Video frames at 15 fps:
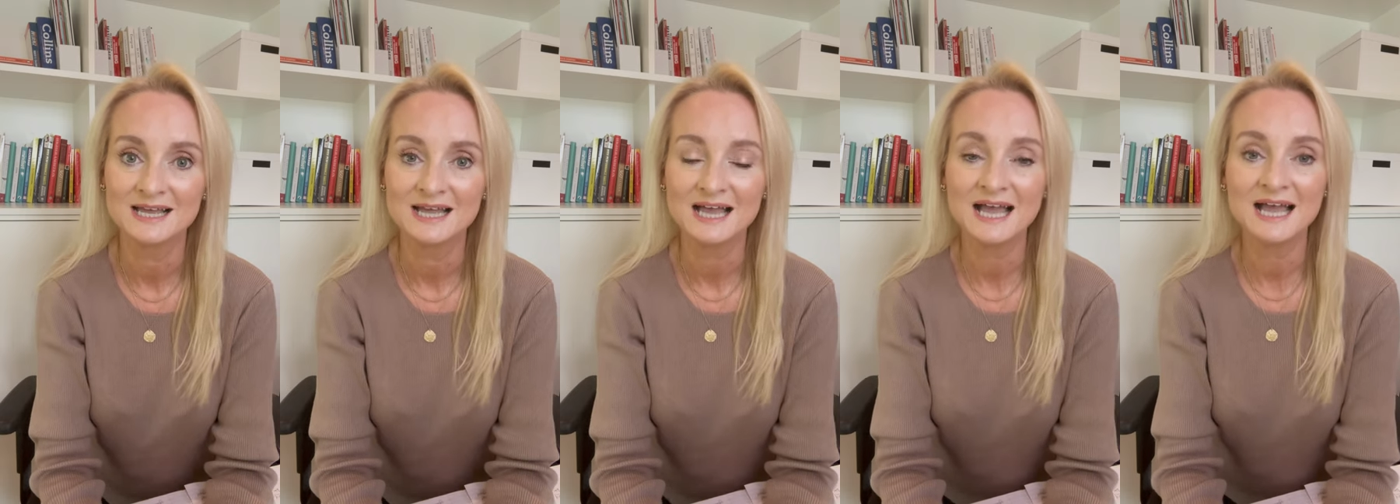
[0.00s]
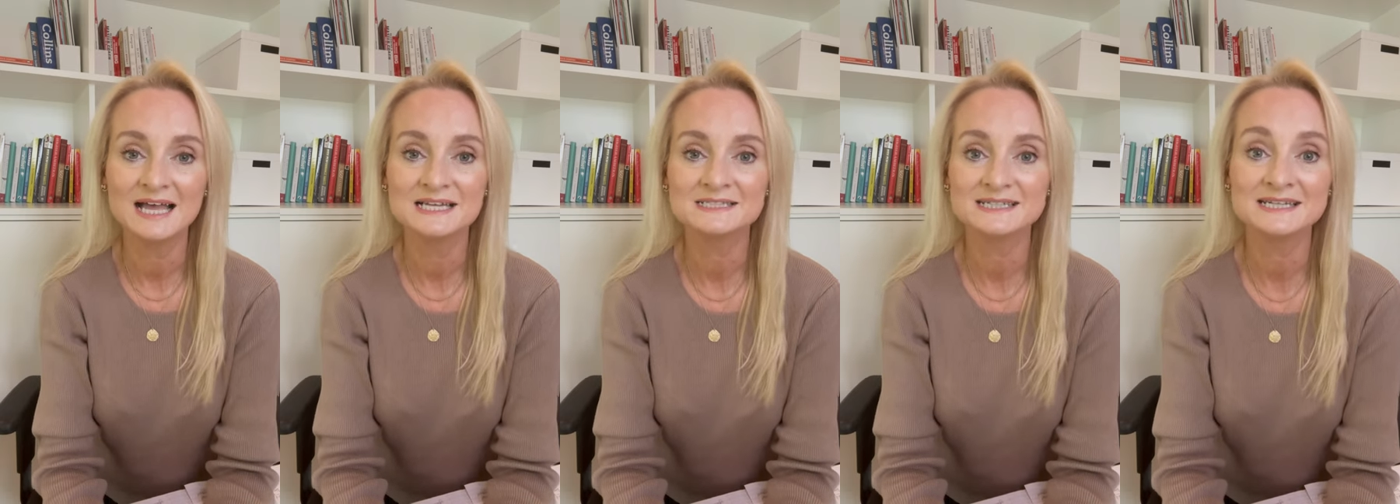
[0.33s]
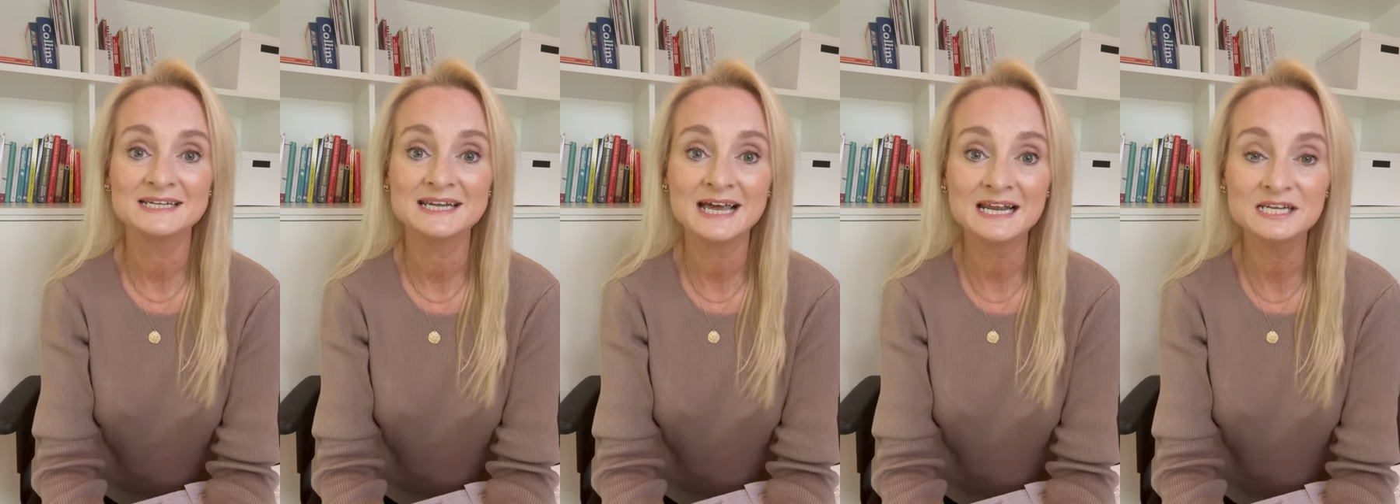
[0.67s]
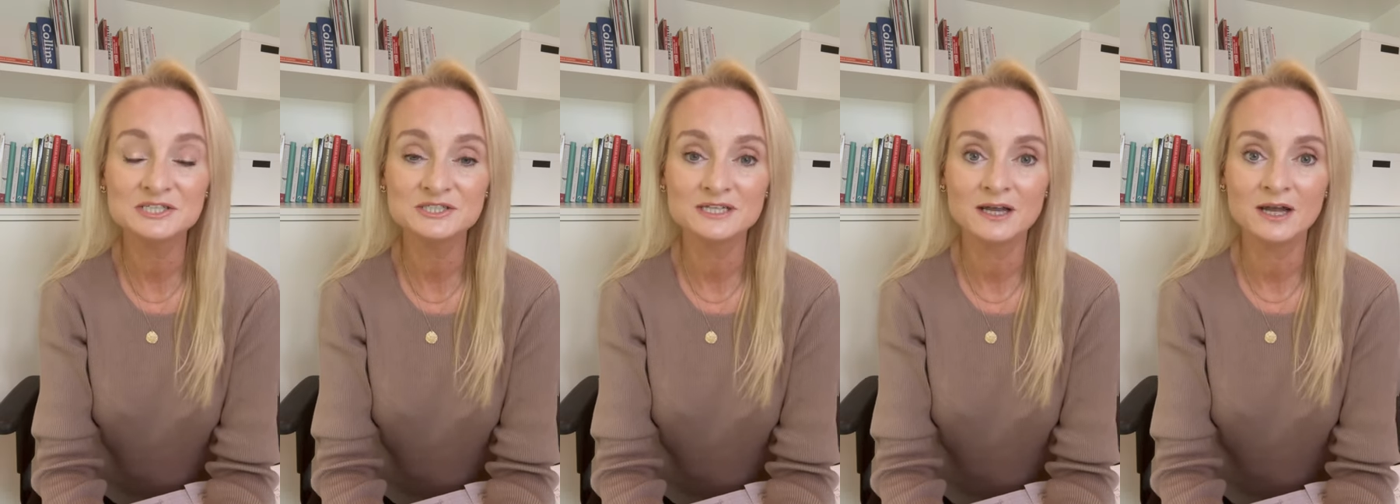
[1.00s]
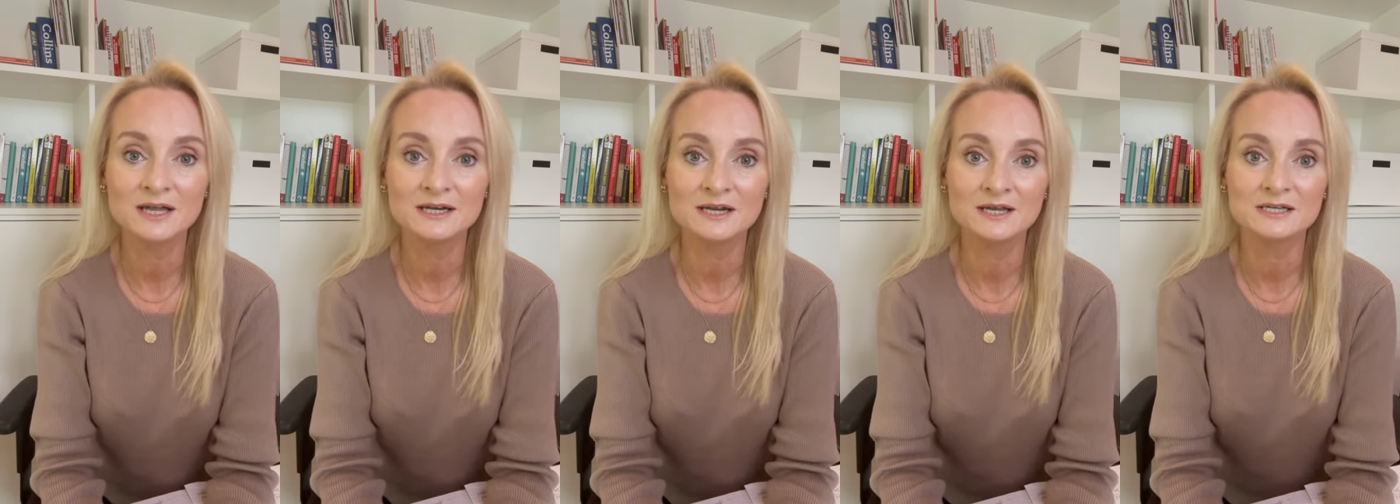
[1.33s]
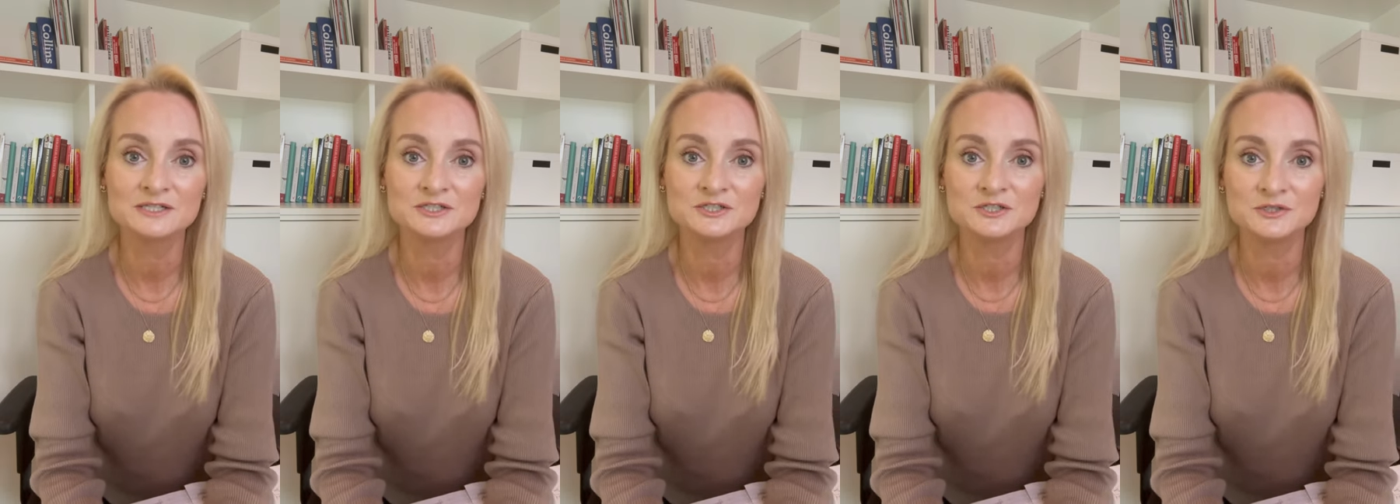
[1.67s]
And an analogy I like
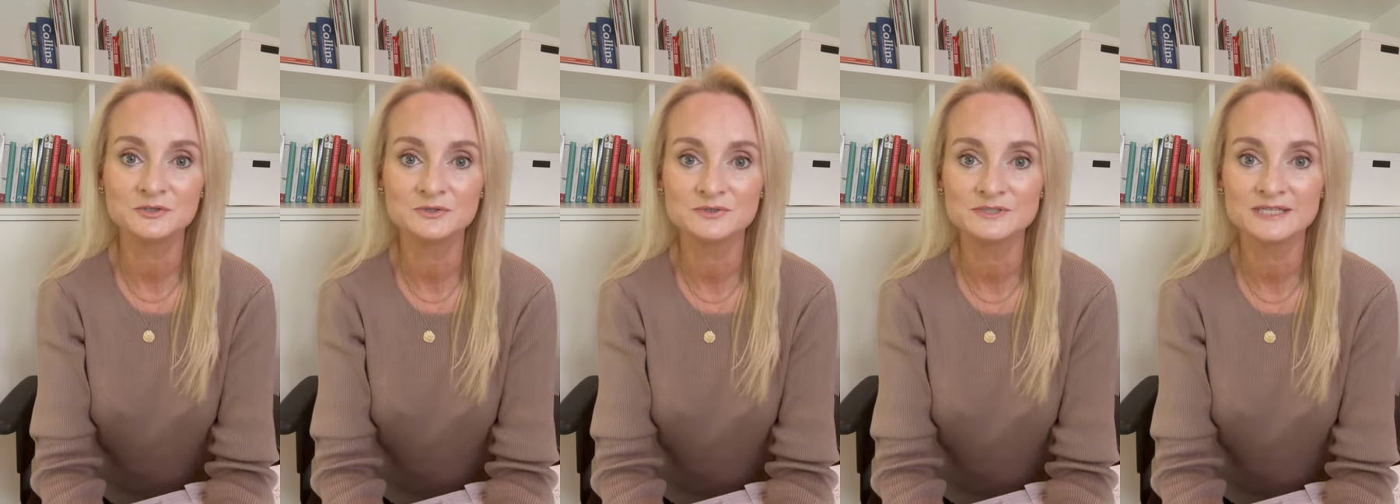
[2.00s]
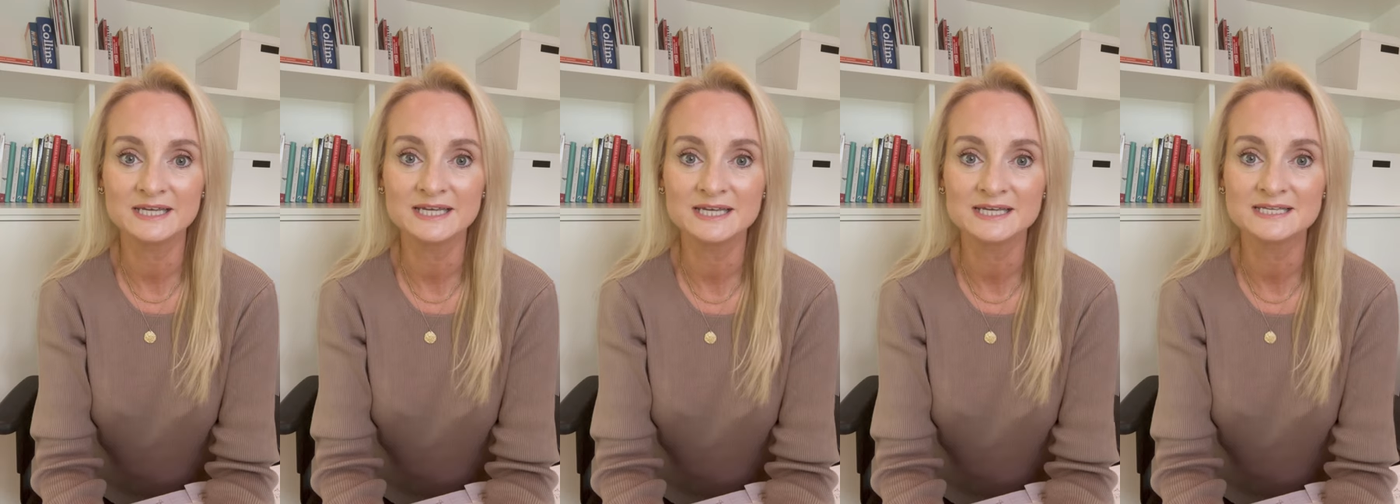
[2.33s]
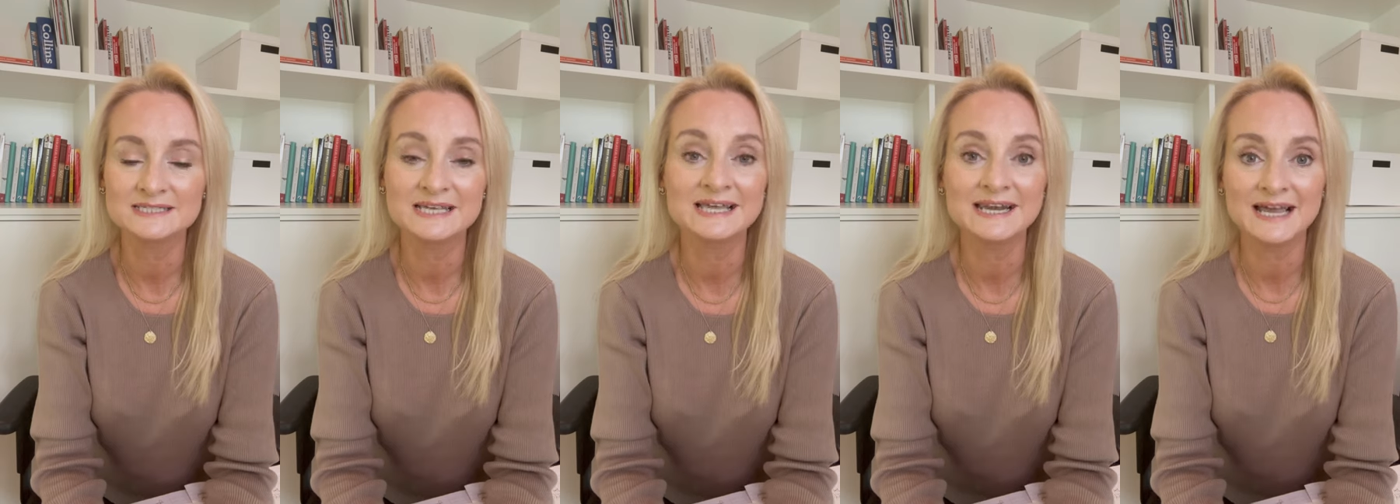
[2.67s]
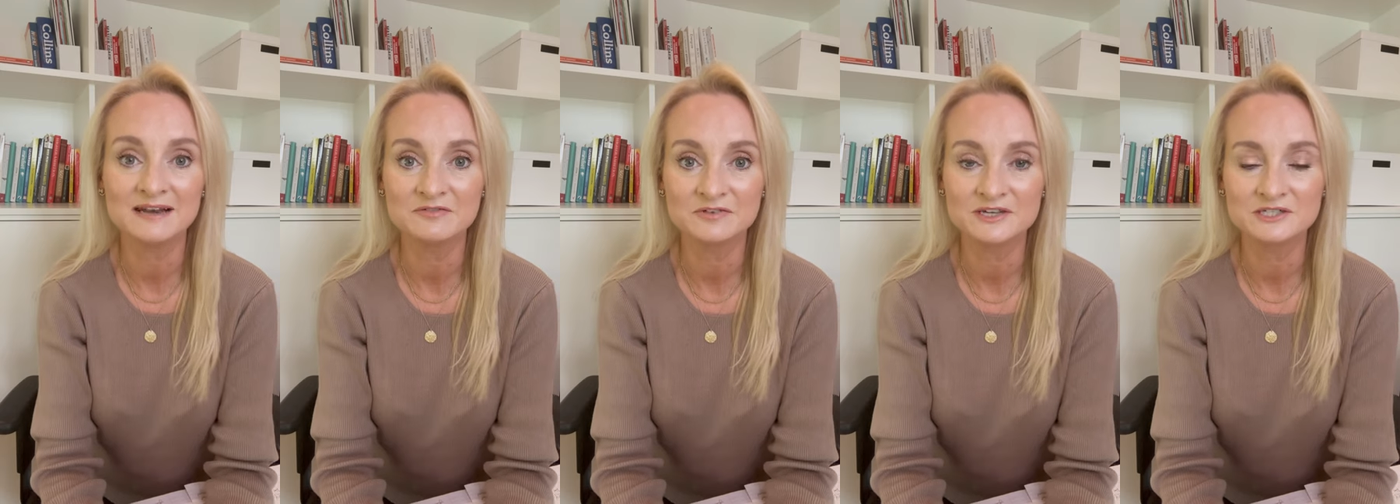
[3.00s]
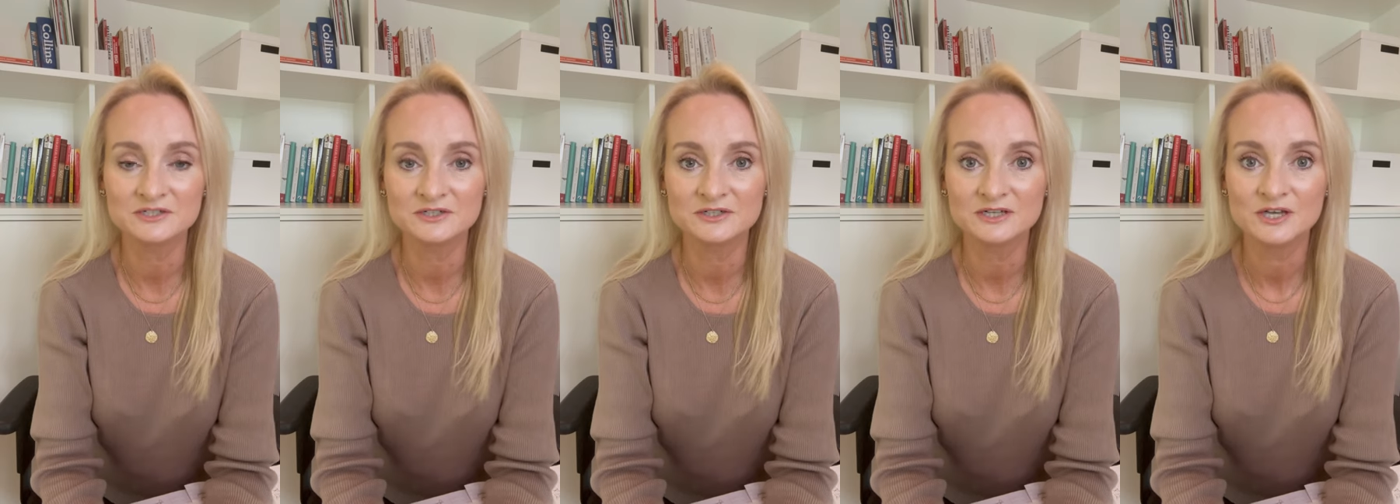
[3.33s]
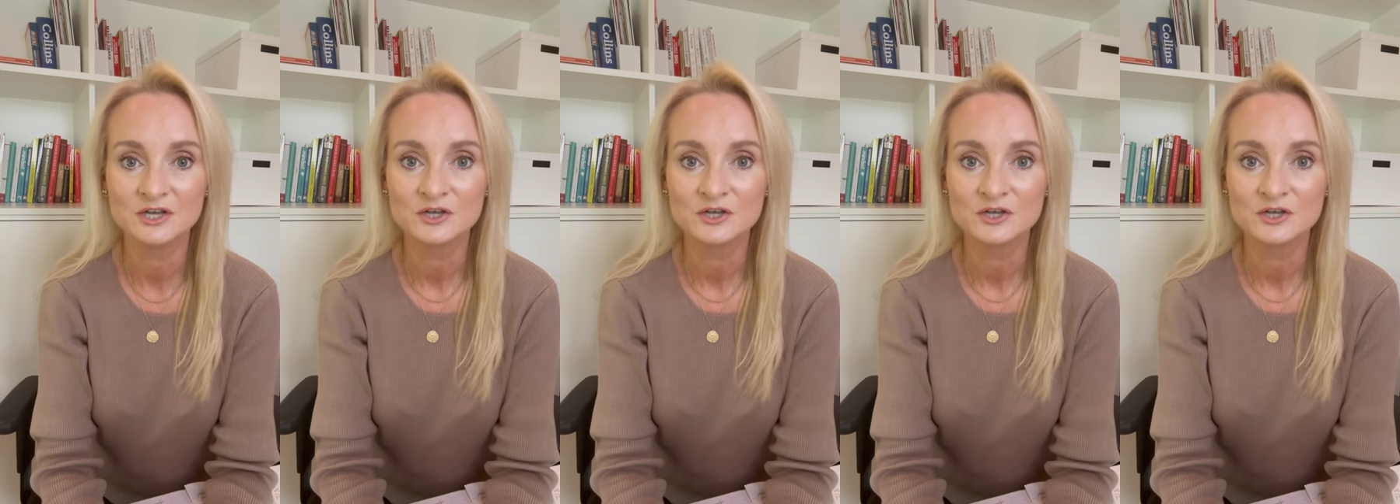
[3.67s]
to use is an elevator.